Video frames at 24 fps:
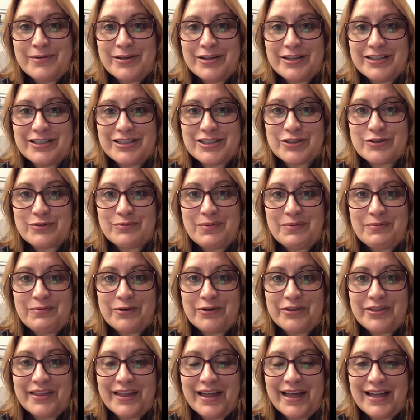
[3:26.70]
Just remember
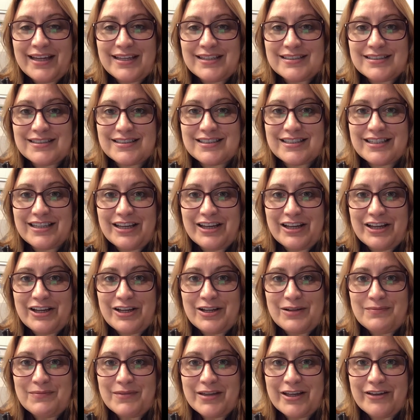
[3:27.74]
that
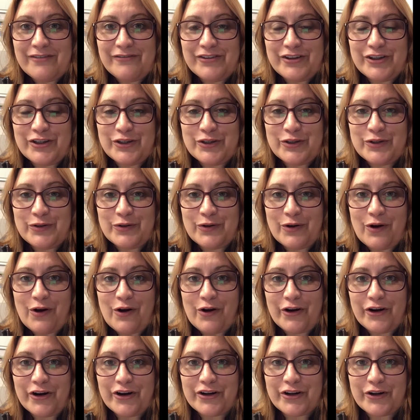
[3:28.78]
if you
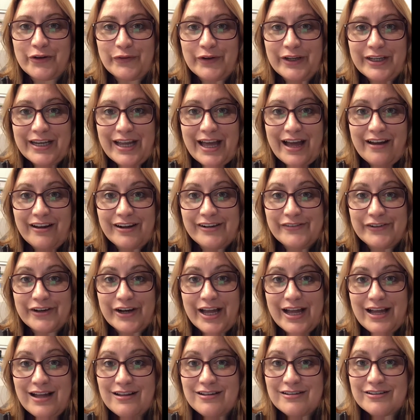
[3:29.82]
are going out of your
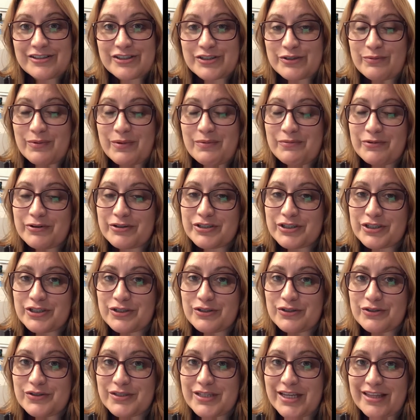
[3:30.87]
house, remember
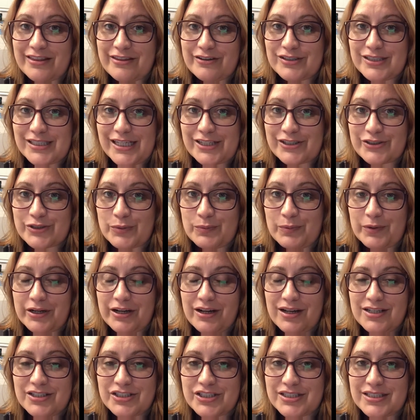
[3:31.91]
to take those extra
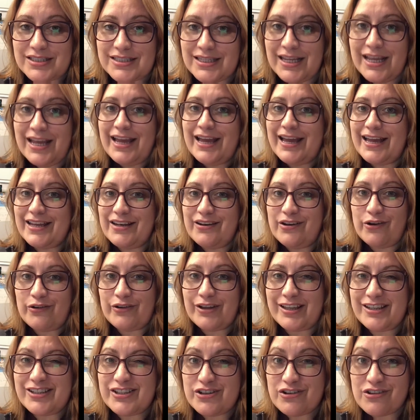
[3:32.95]
precautions and don't
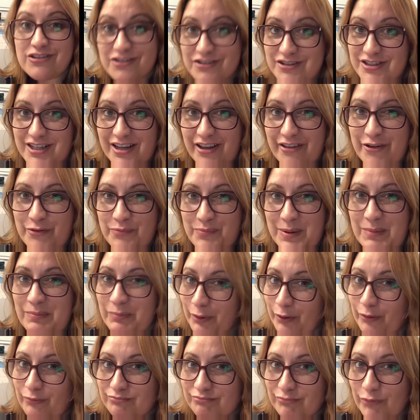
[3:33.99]
get too close to other
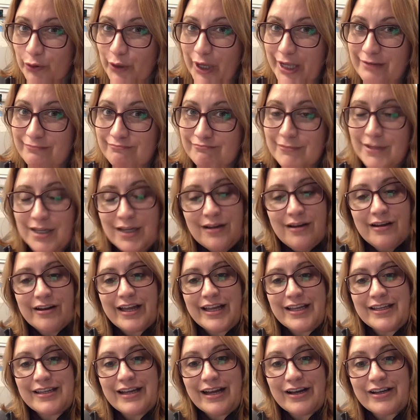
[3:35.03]
people, okay?
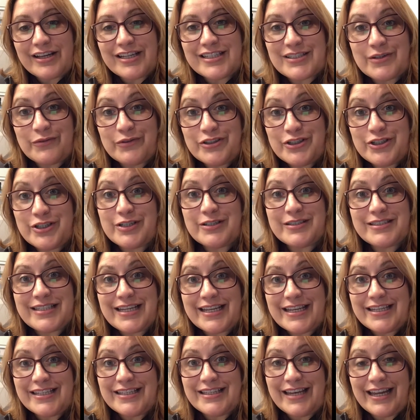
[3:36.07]
Okay, because I want you to
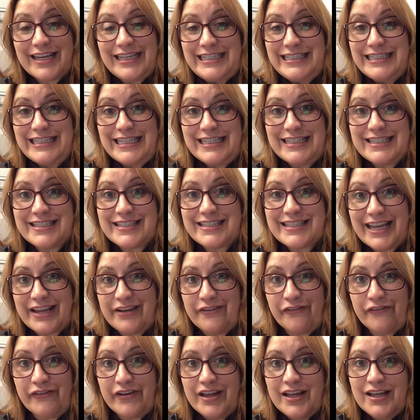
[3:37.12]
stay nice and
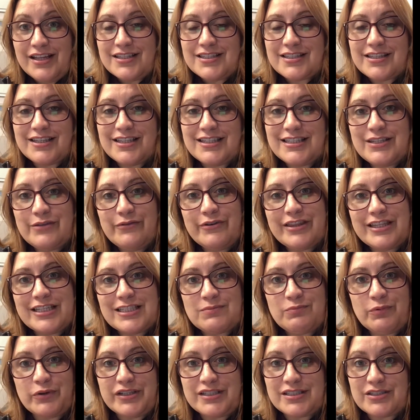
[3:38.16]
safe. So let's see what this
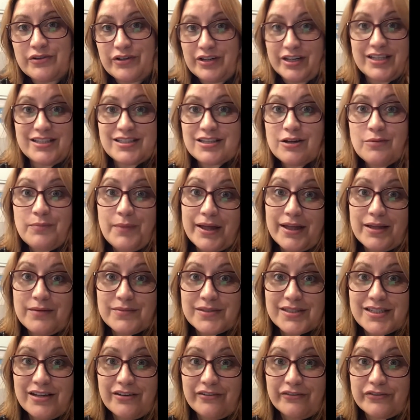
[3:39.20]
boy is doing. He's all by
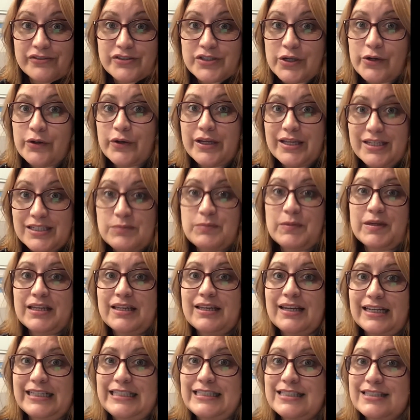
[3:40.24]
himself, so he's being
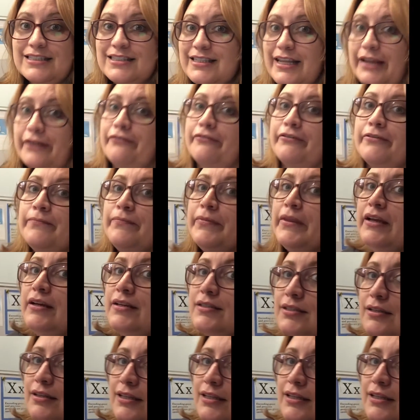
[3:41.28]
nice and safe. So